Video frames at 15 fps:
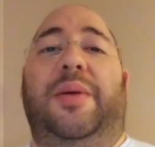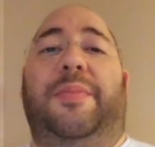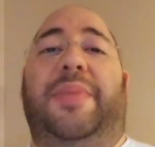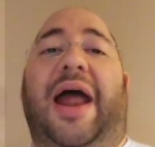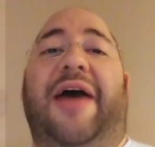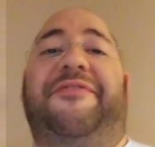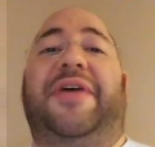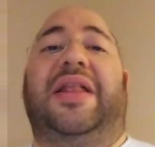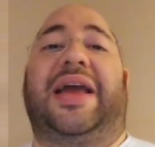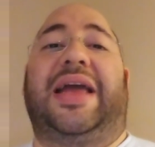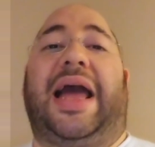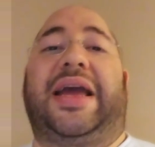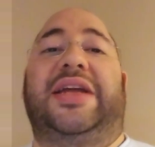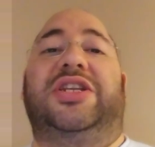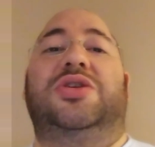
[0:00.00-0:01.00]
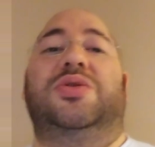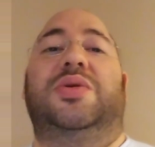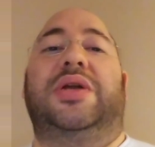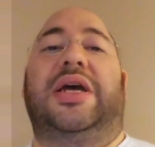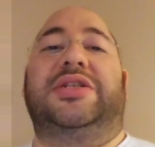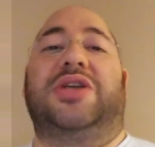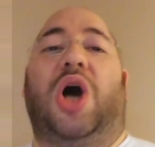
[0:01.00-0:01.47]
But I felt like I could do
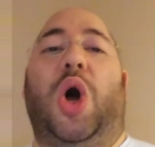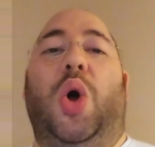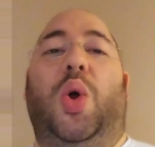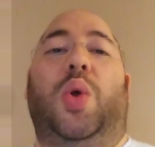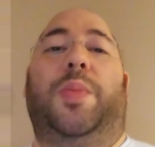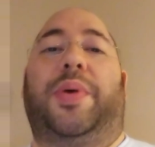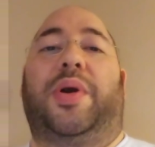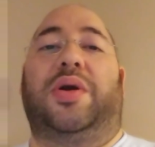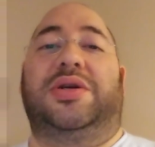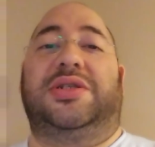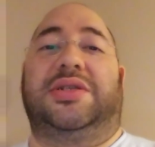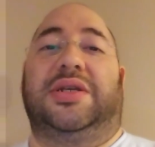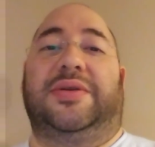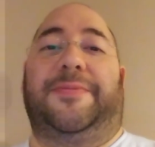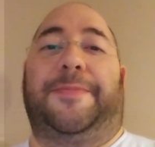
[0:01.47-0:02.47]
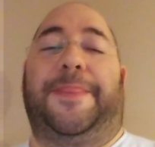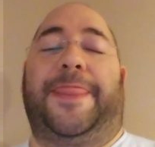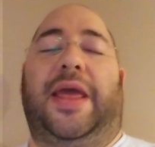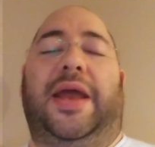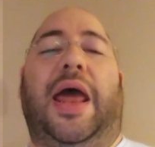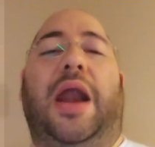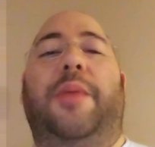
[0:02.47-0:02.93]
it as a whole person,
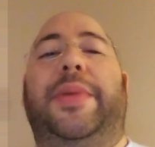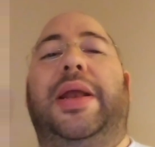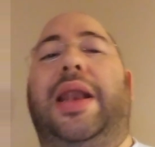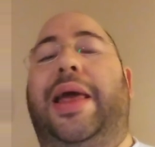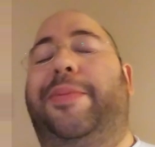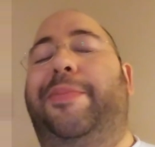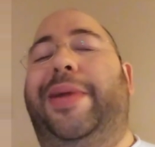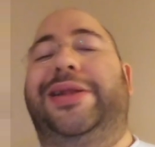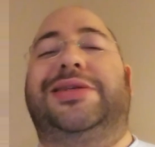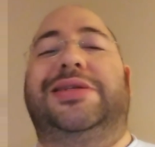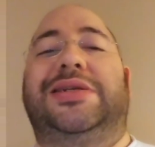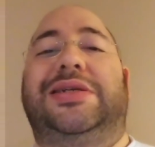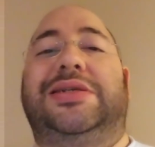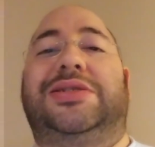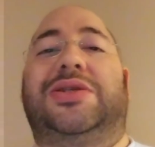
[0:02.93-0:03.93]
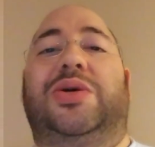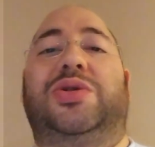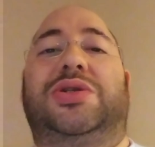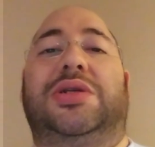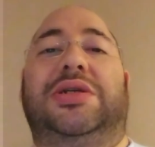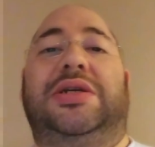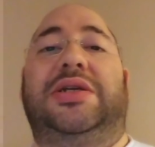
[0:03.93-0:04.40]
and I don't mean like mentally,
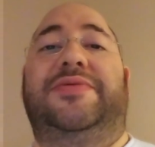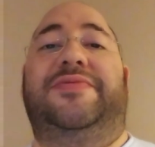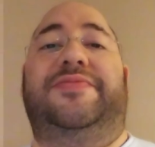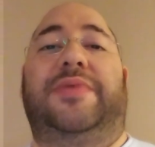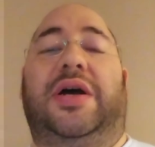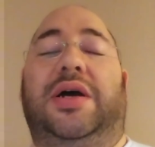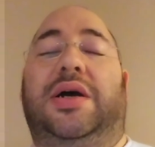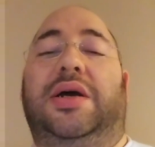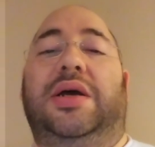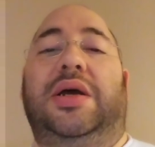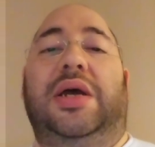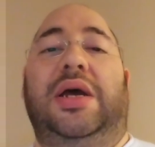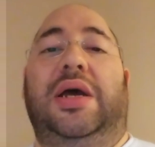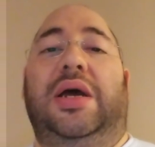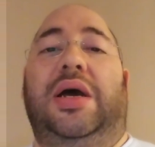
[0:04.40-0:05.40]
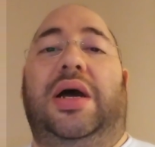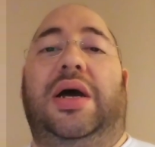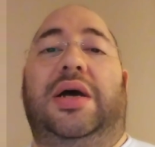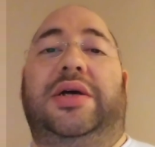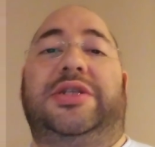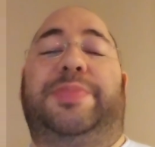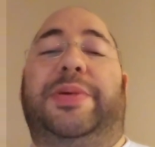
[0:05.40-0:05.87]
socially,
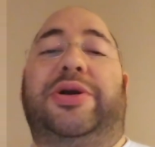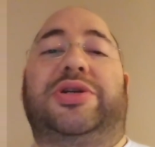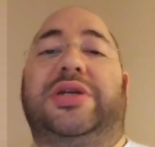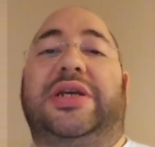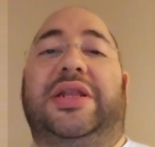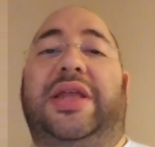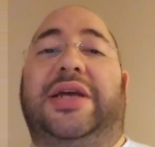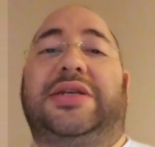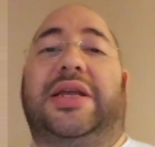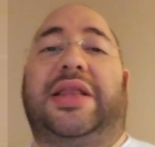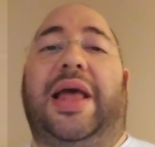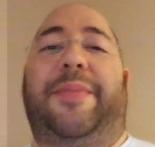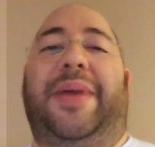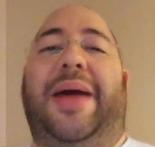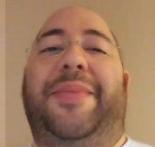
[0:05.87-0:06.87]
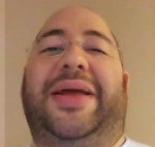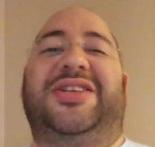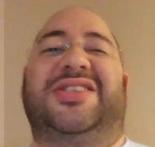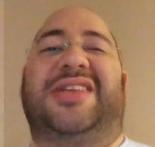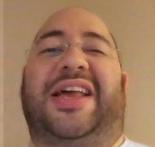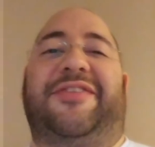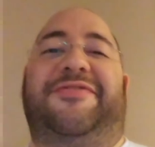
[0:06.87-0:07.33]
spiritually, and things like that. But I meant
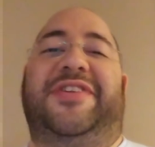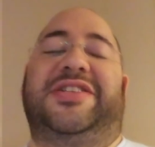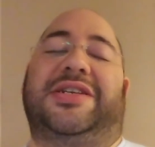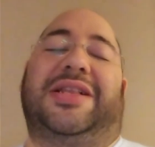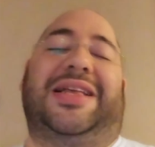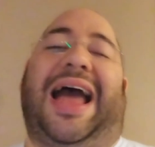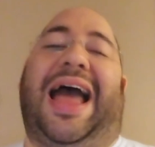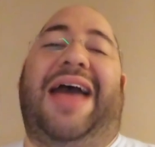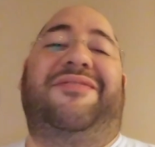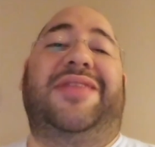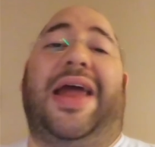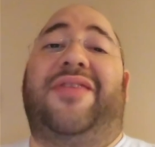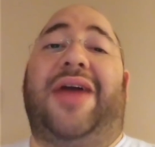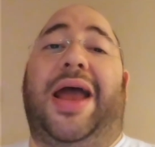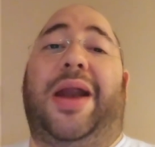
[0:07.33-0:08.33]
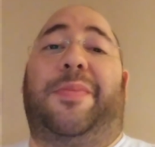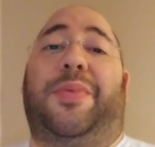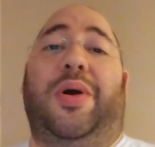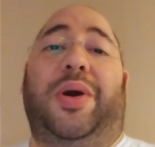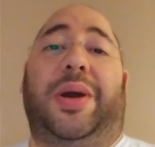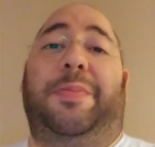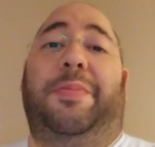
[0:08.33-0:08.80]
just like physically. I have never had a
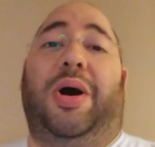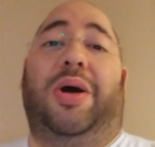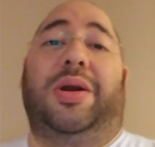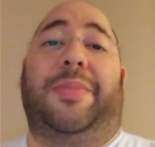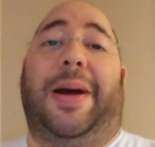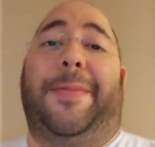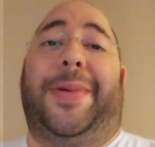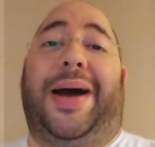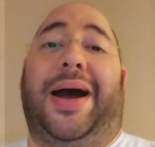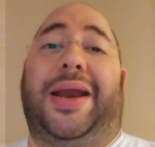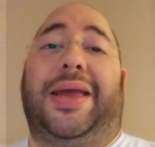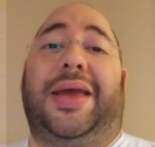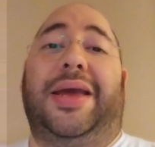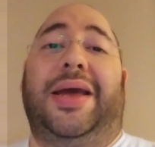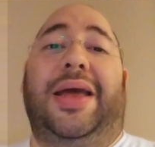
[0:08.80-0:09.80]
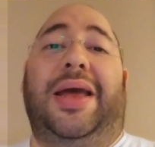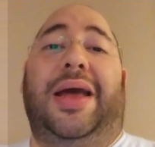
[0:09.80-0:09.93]
broken bone in my body.